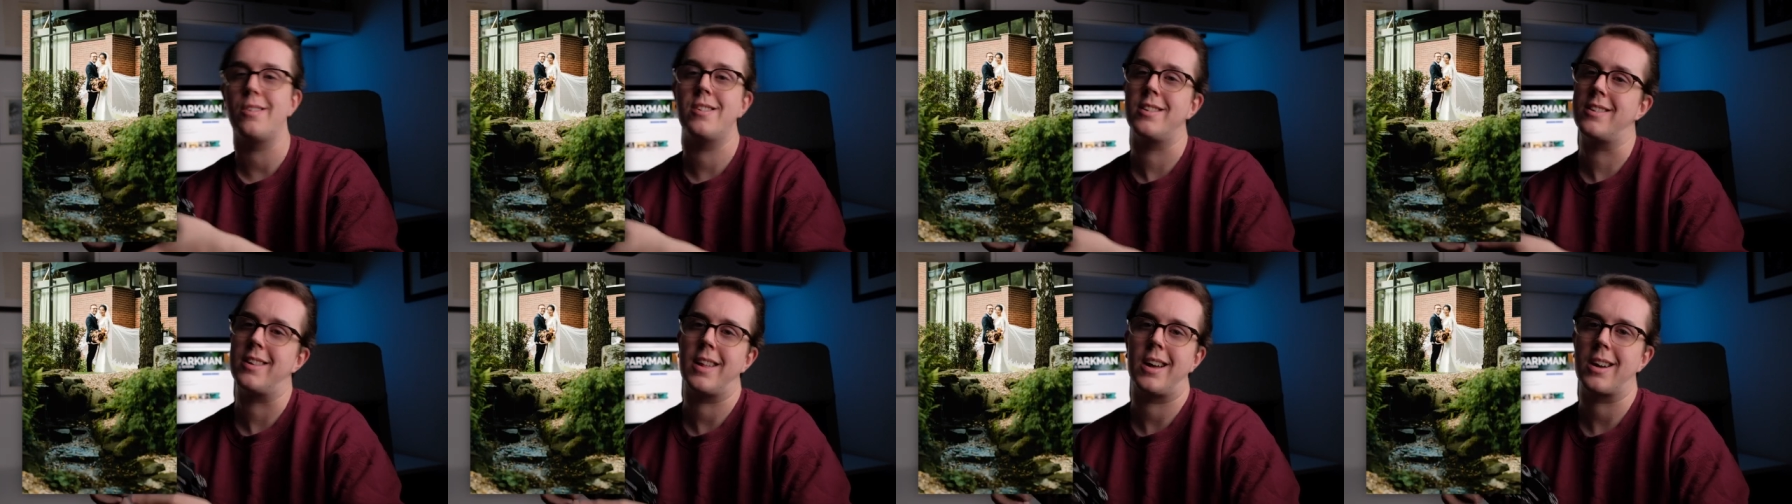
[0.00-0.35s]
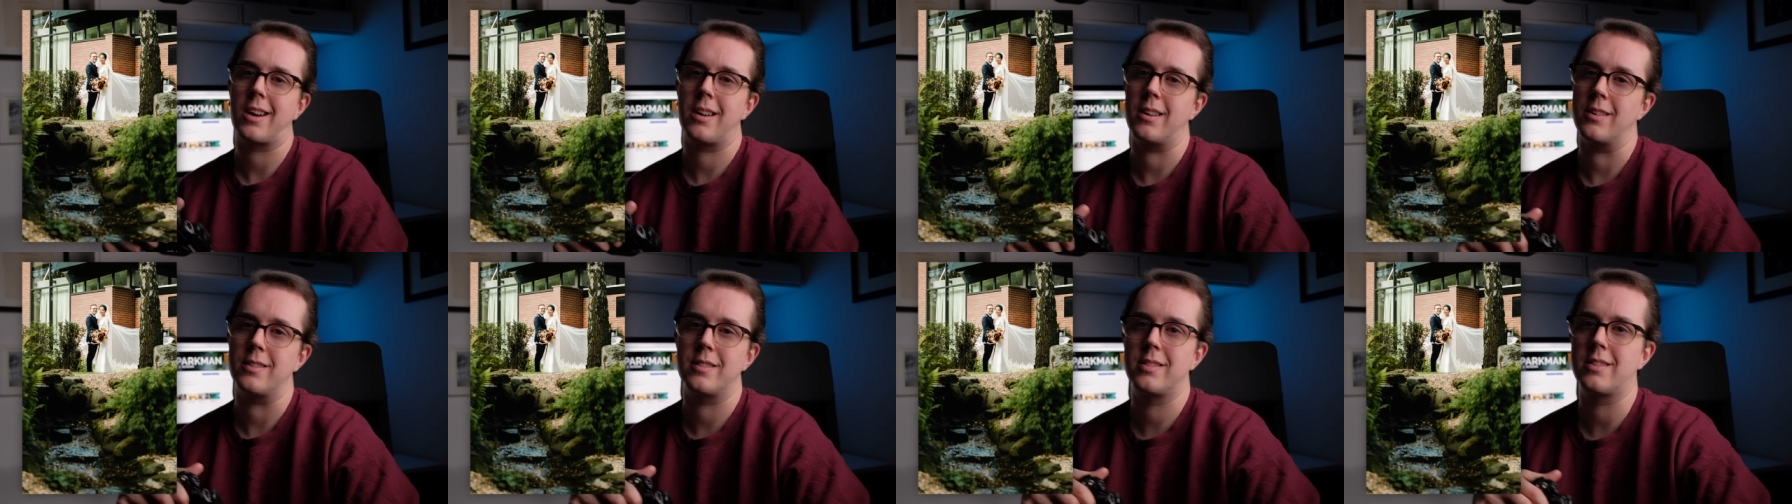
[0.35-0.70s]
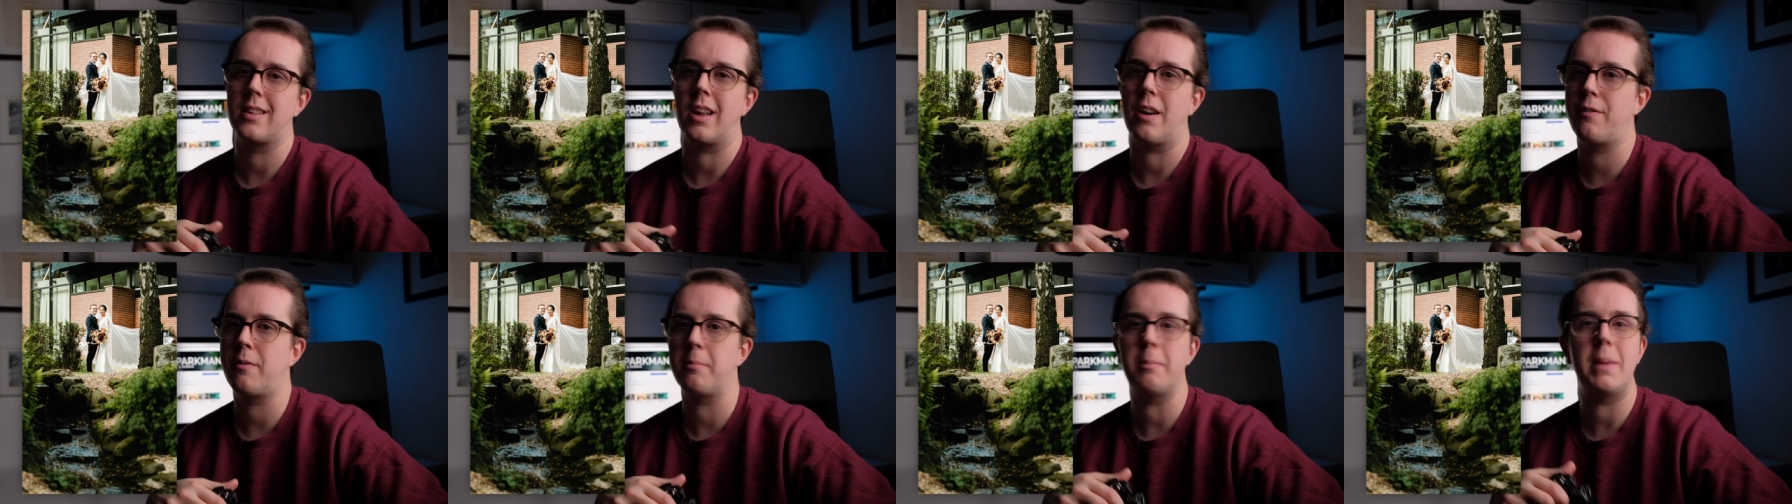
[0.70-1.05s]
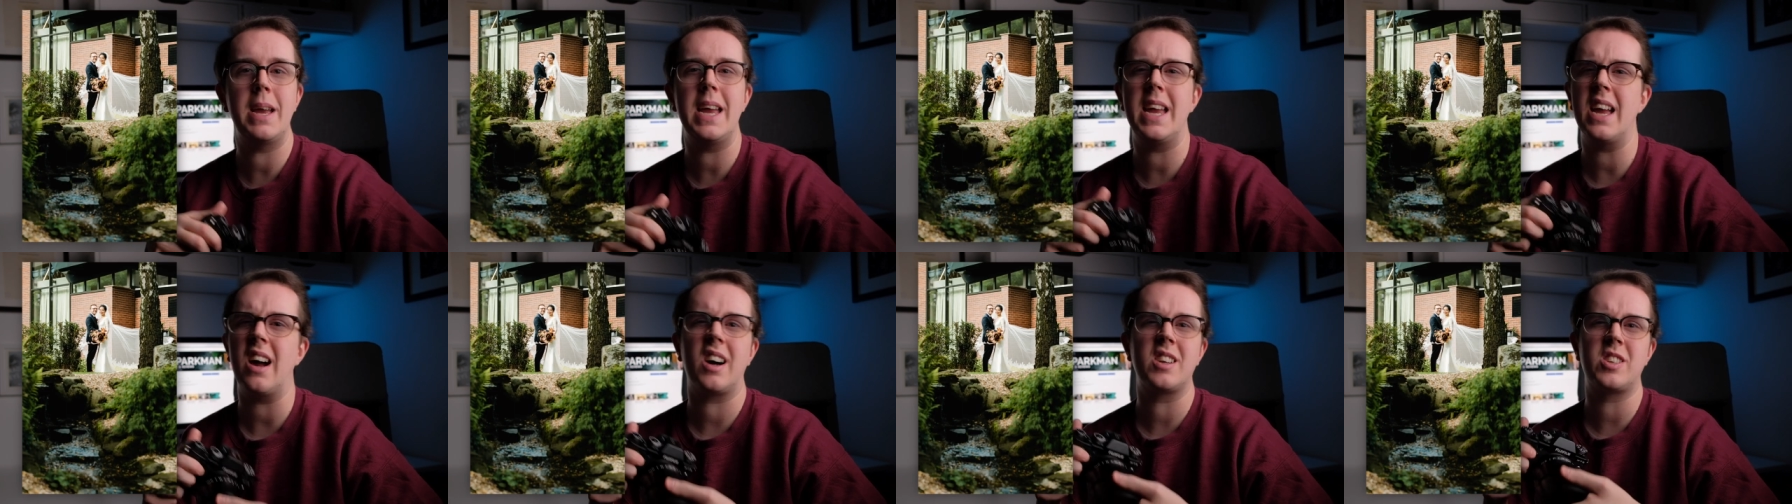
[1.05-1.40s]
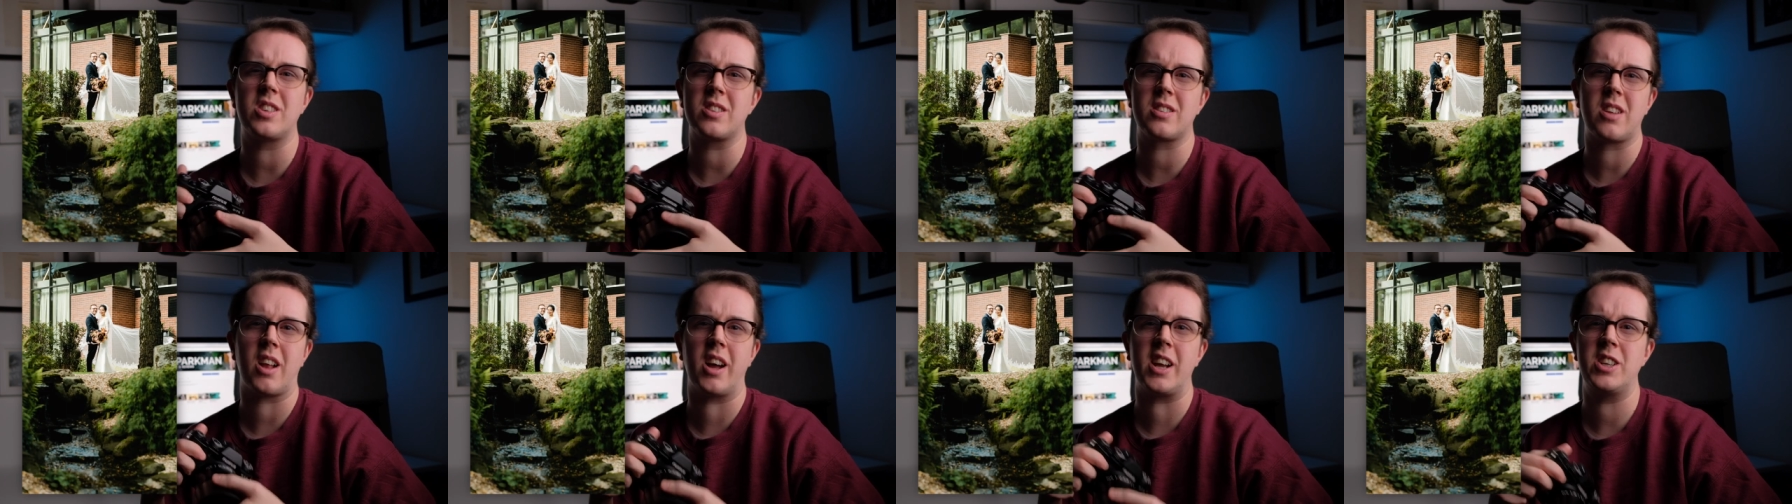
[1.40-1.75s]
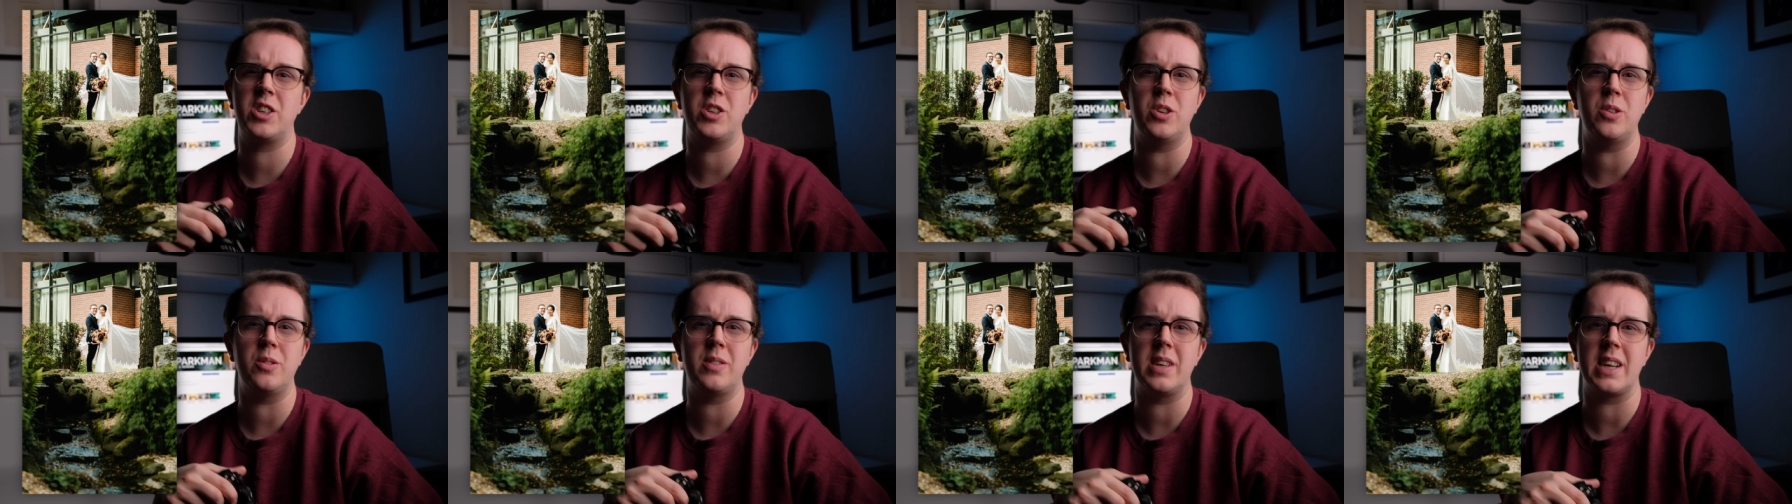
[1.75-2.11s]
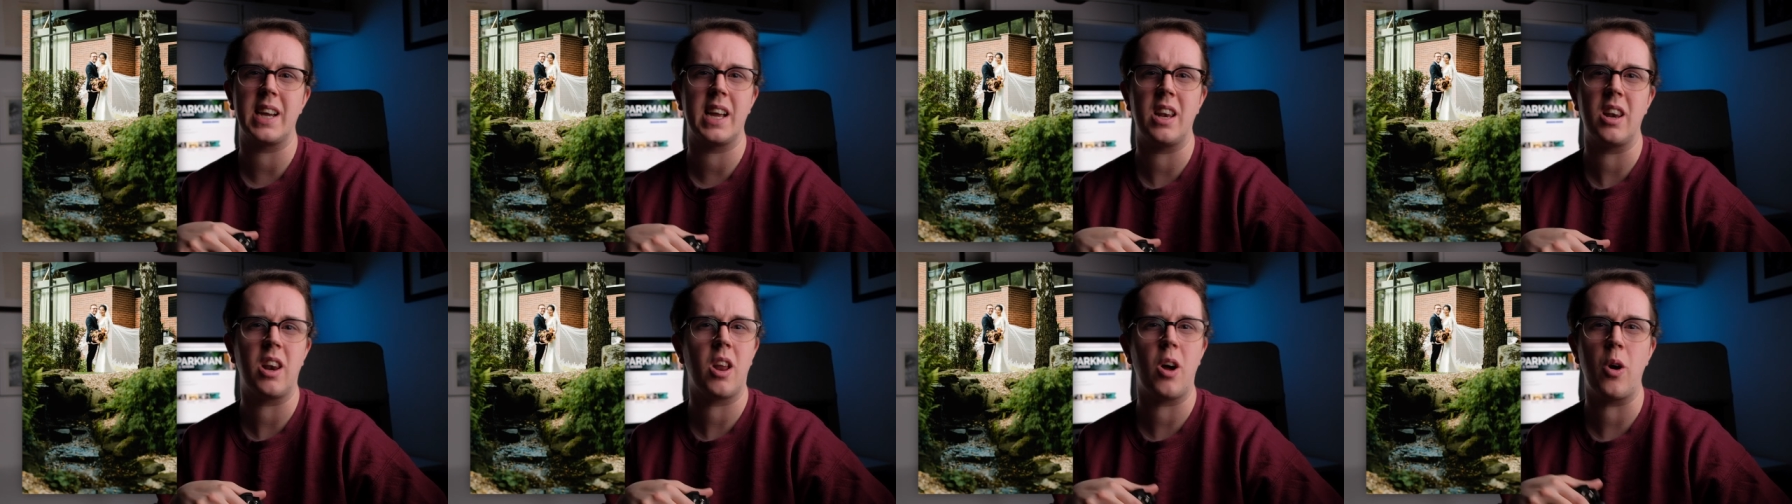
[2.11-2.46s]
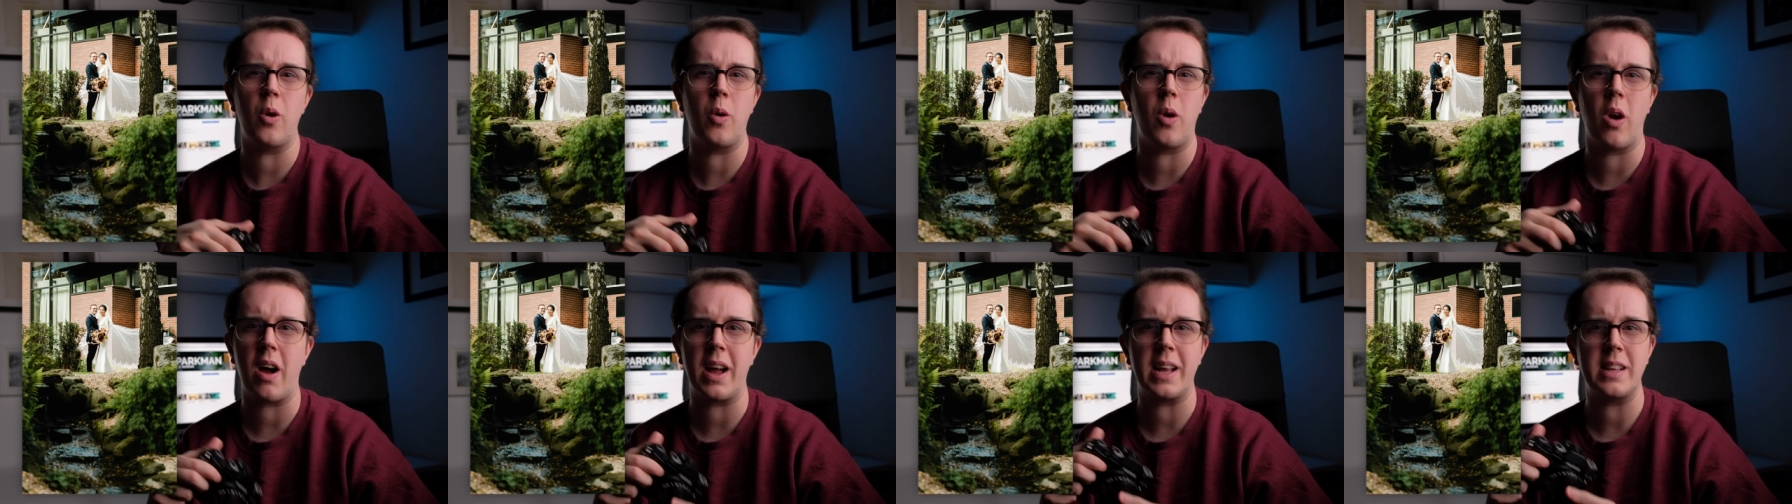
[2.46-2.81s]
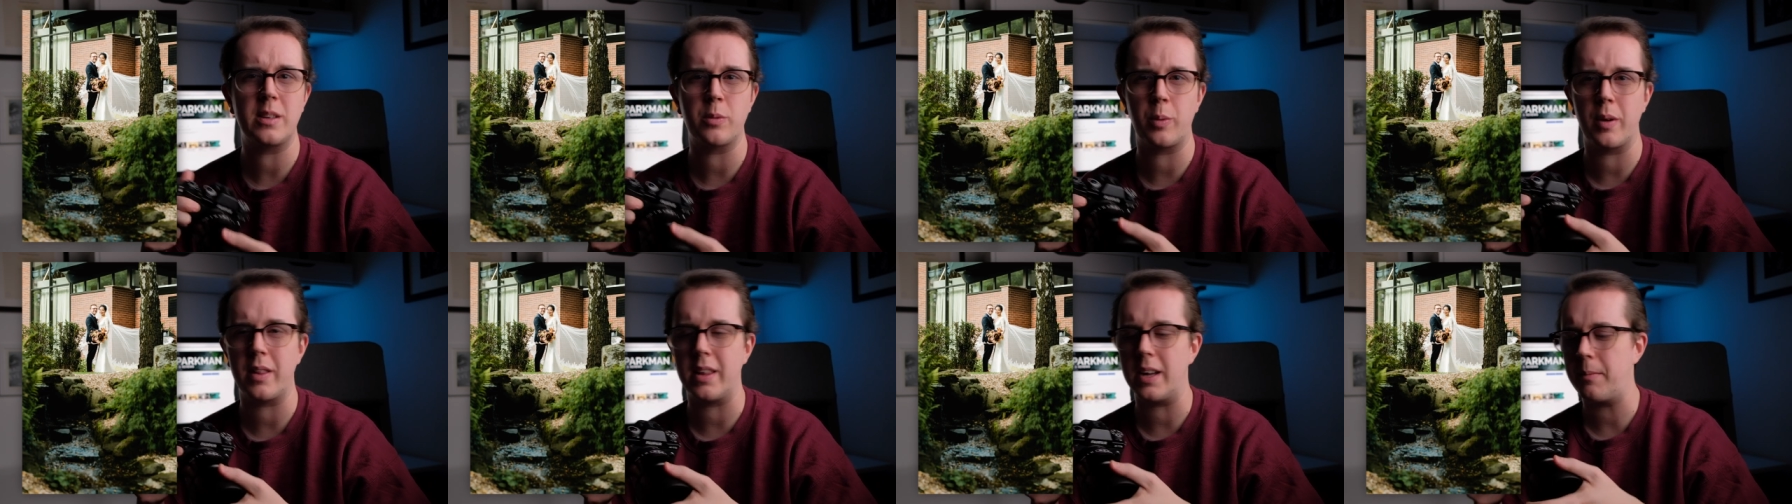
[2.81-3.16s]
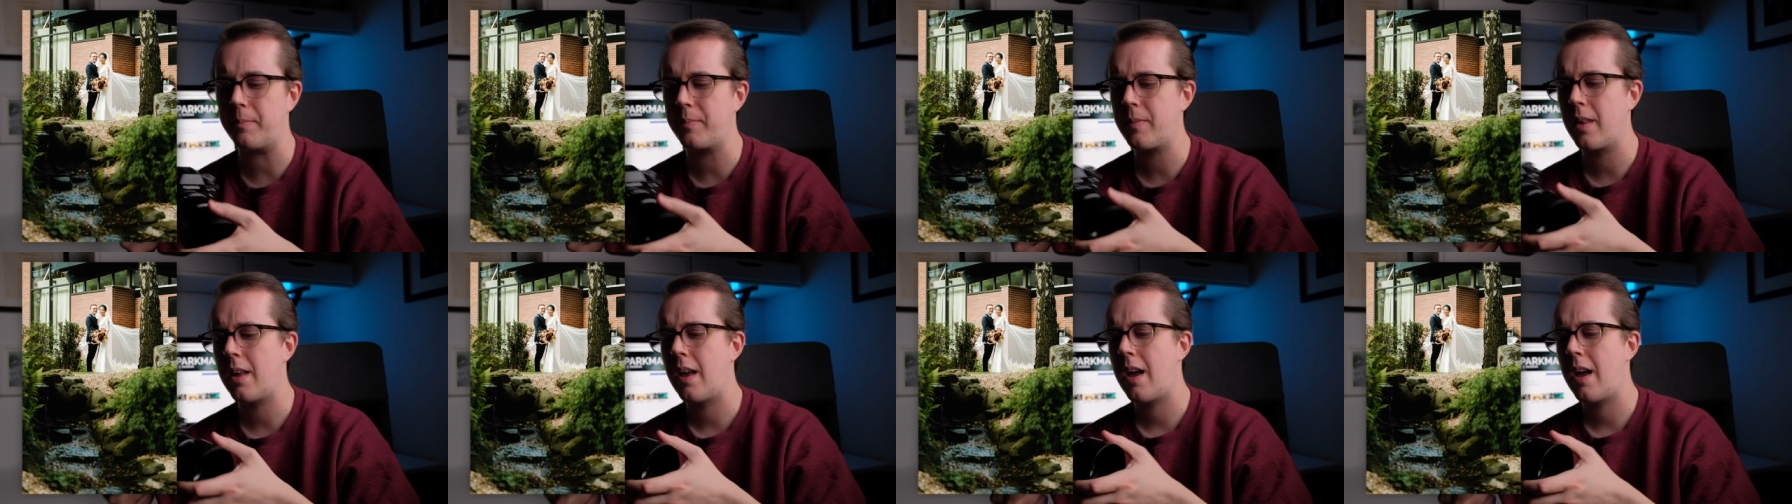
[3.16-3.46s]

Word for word: you're into that kind of stuff. Me, I just like shooting in low light with it